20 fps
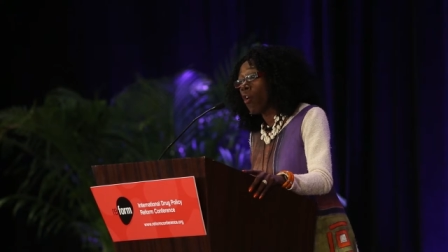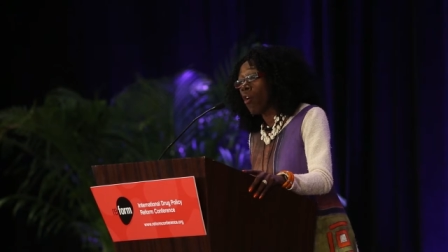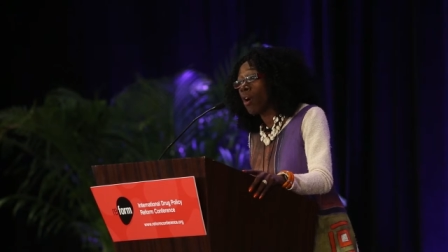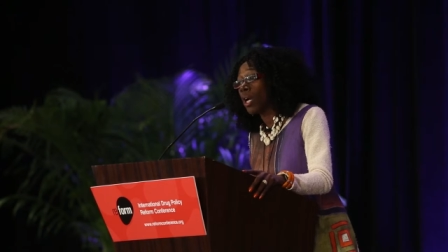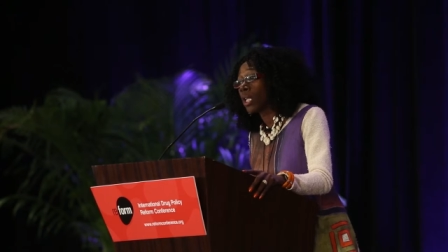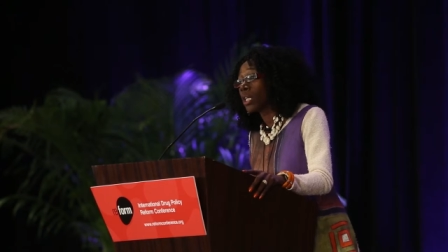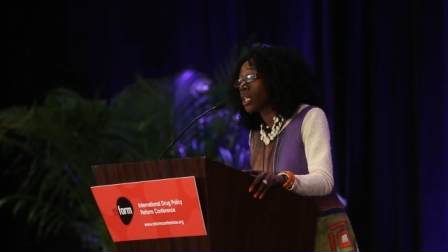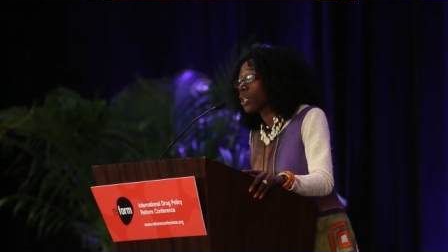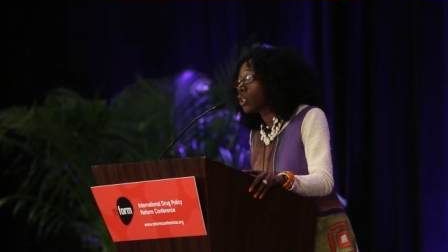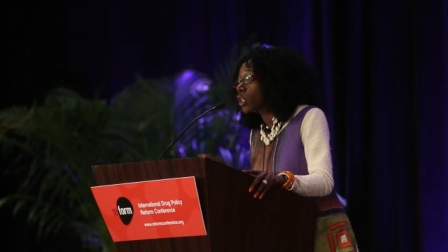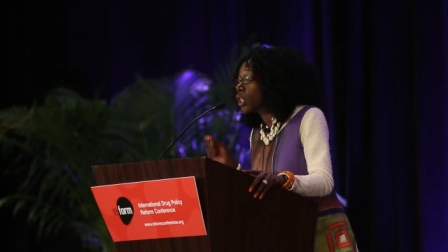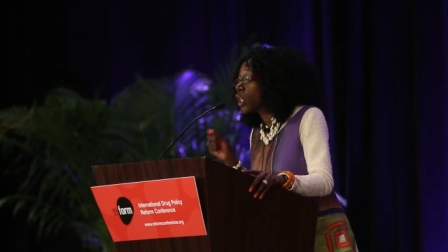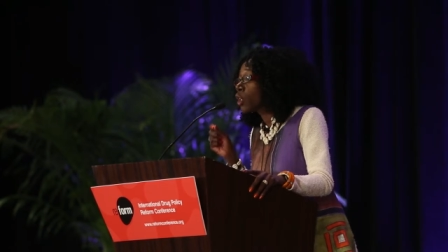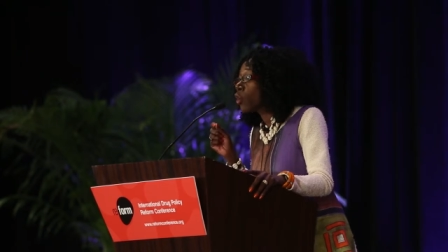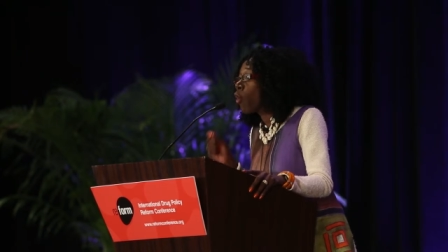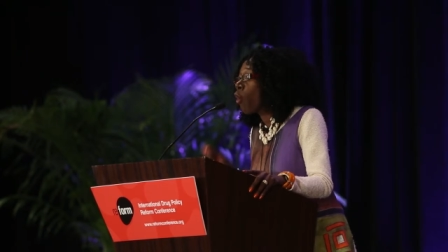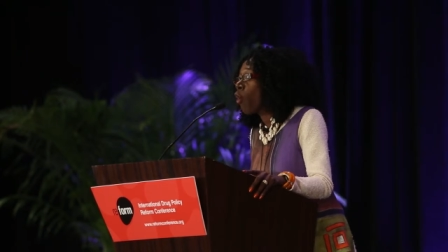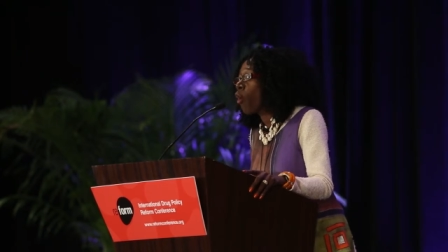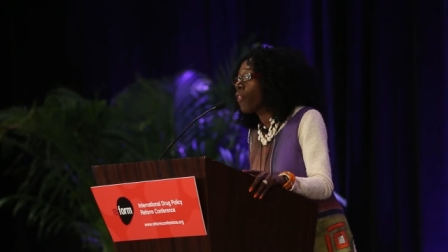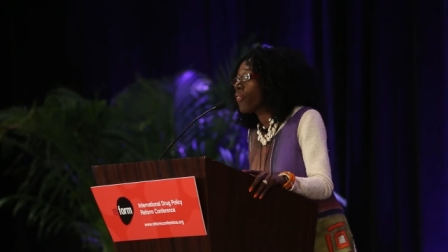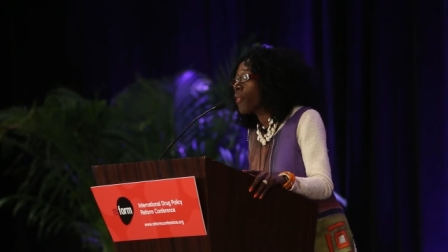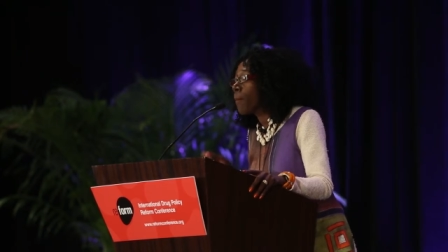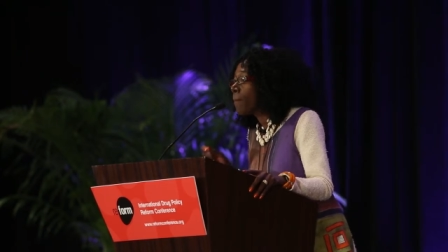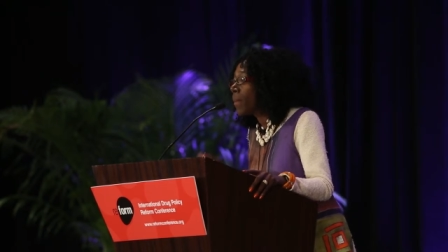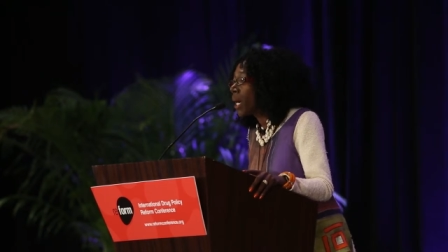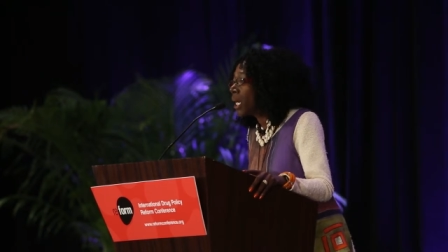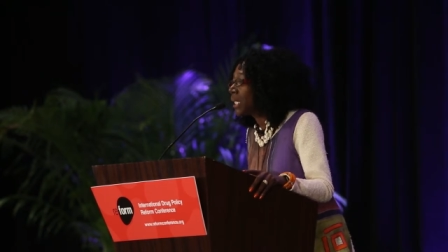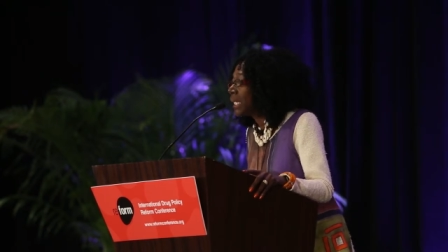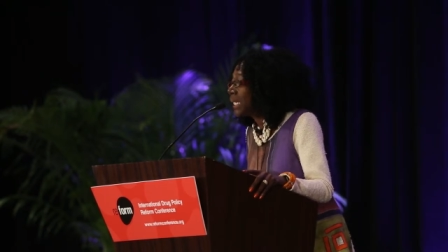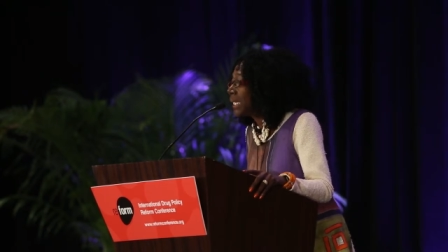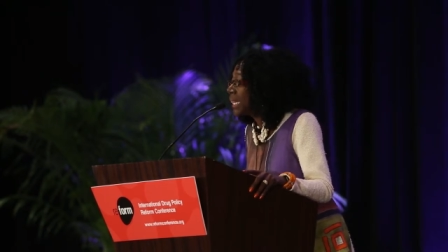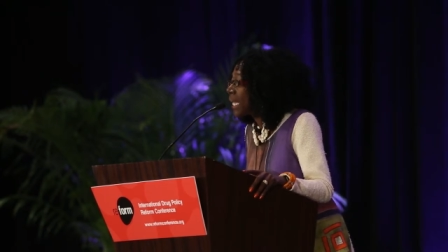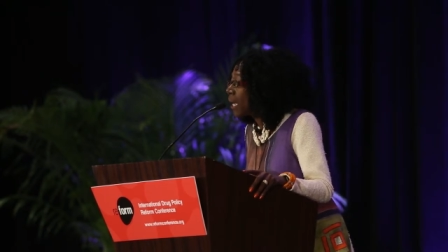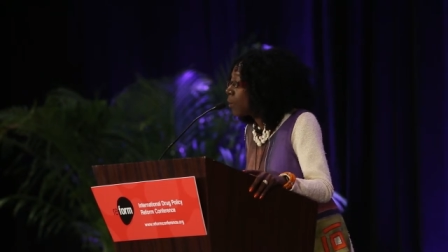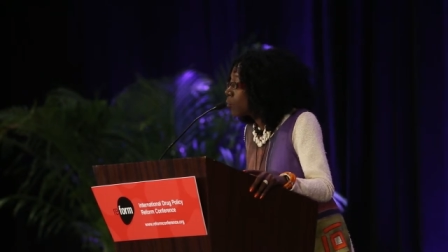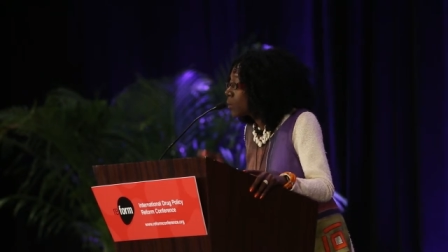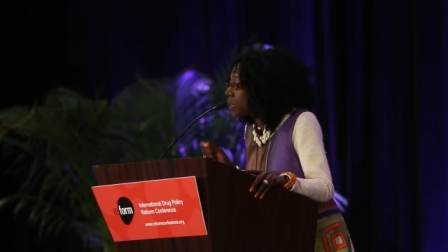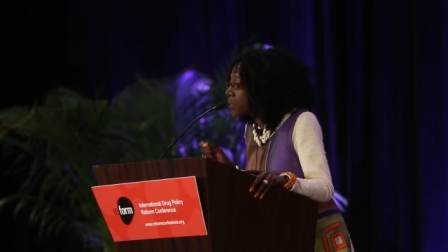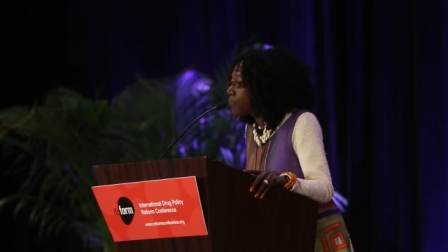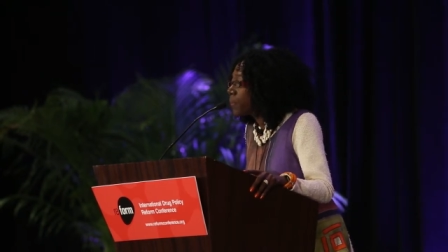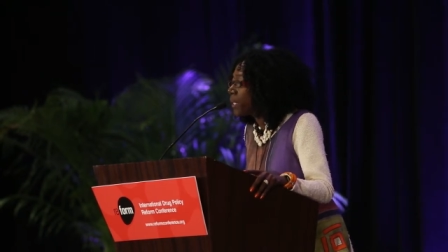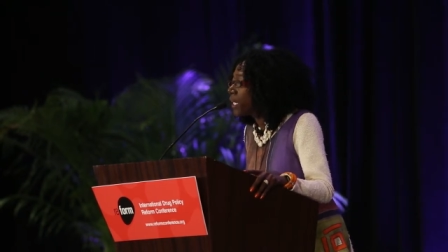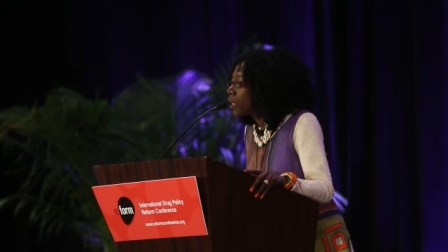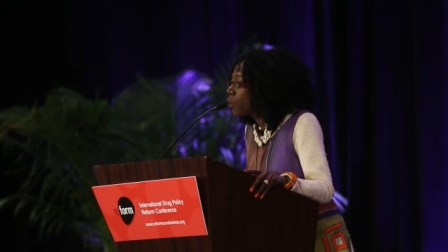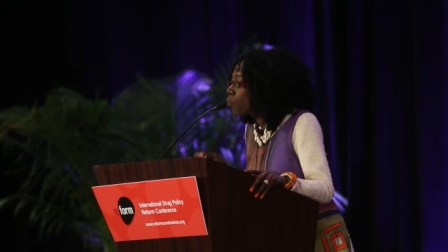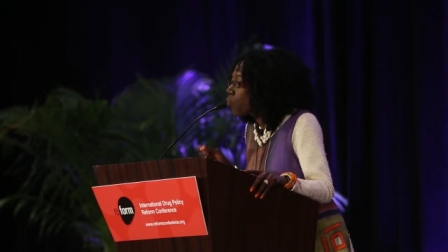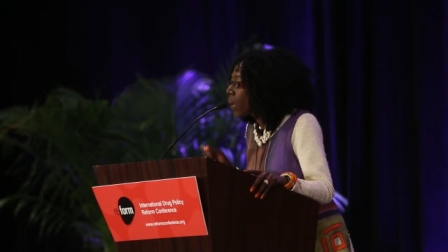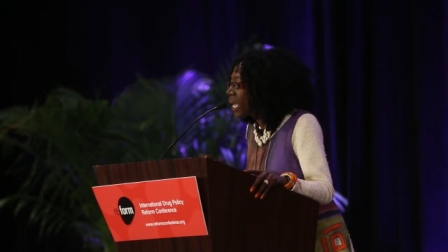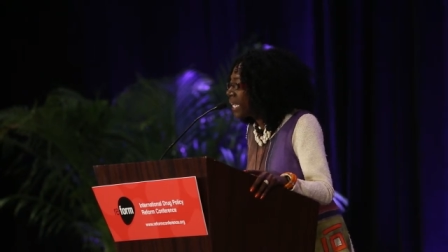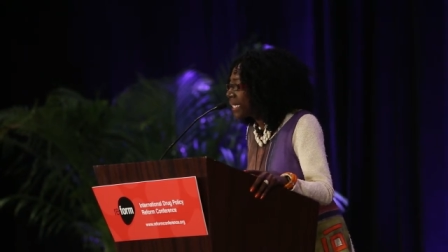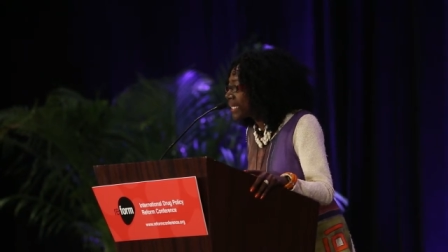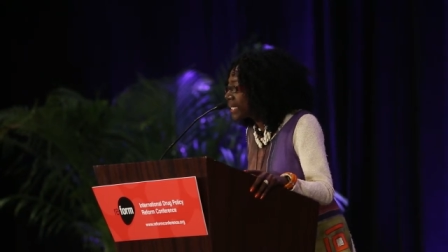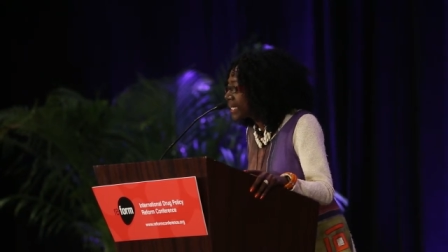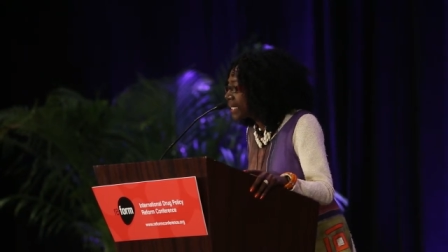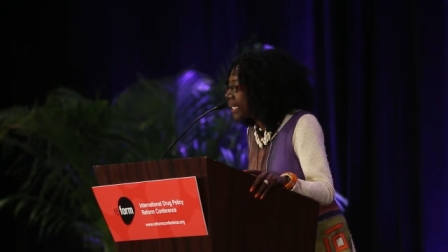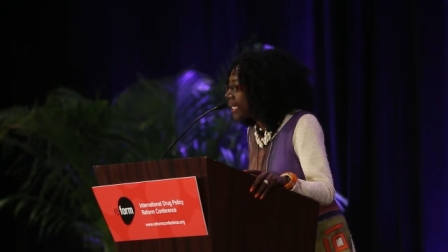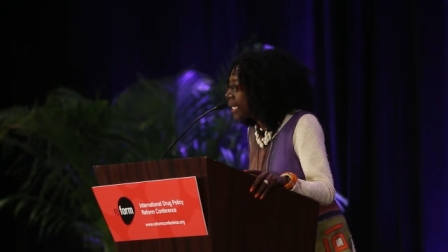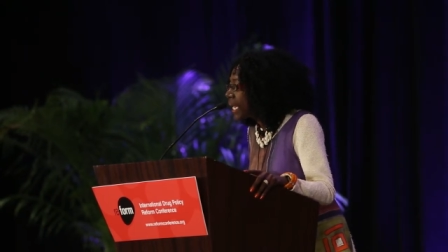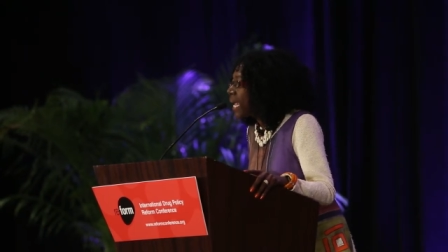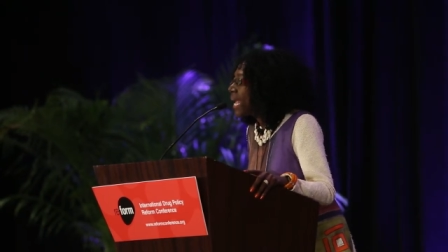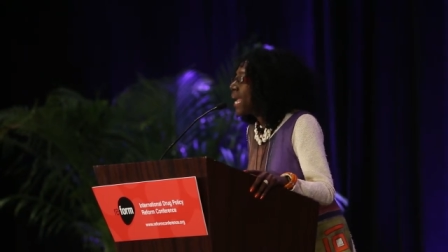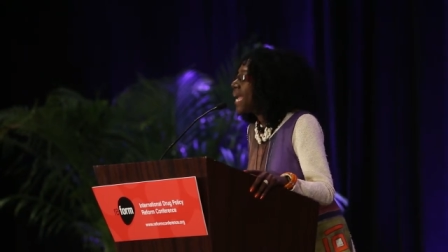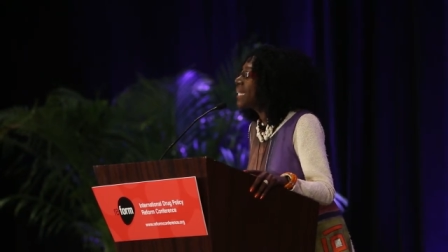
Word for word: on looked at all the money that was being wasted